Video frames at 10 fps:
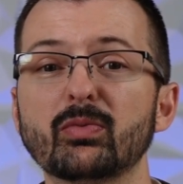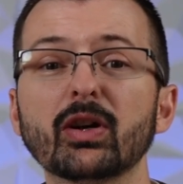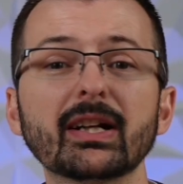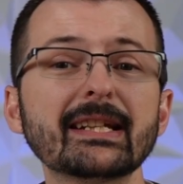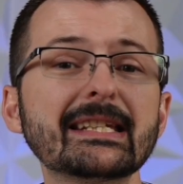
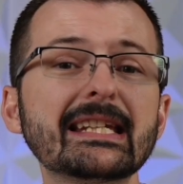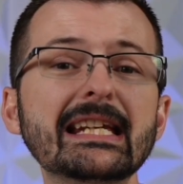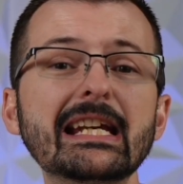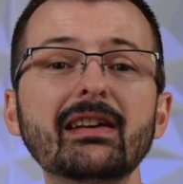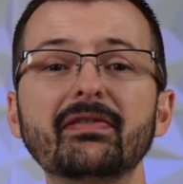we're gonna
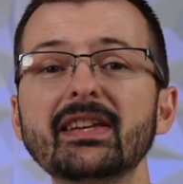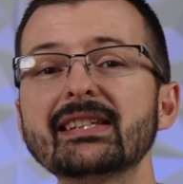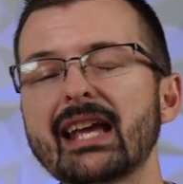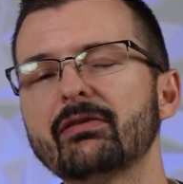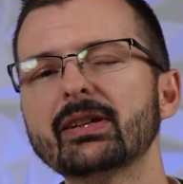see if
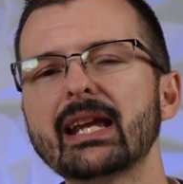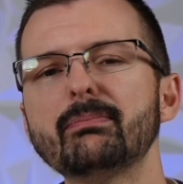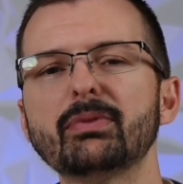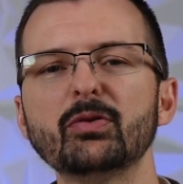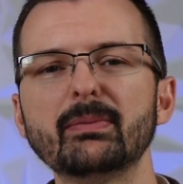these everyday
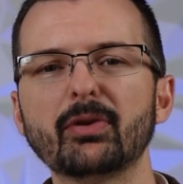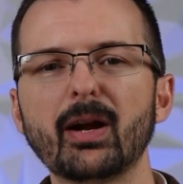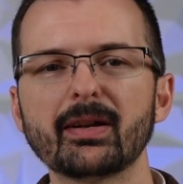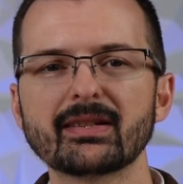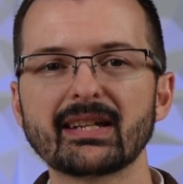beauty
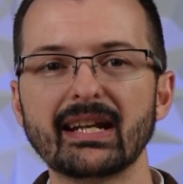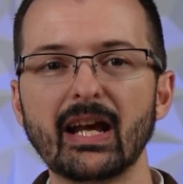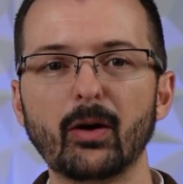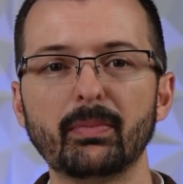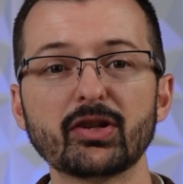products can
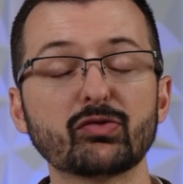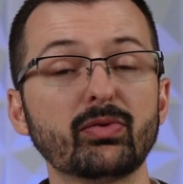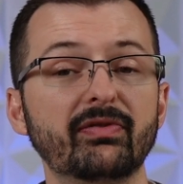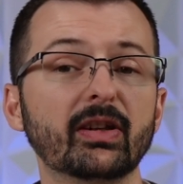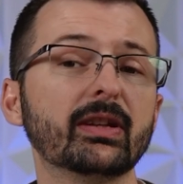help us
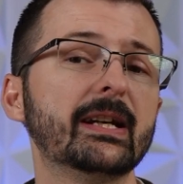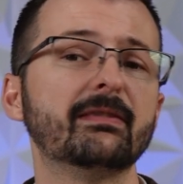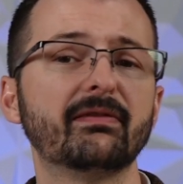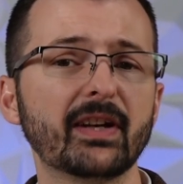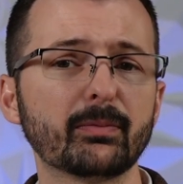reveal
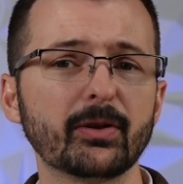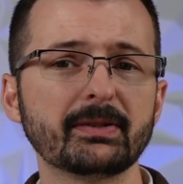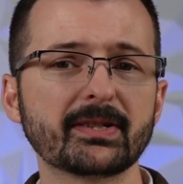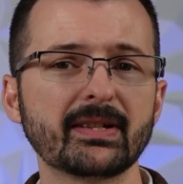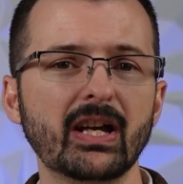hidden
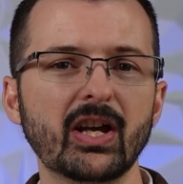fingerprints.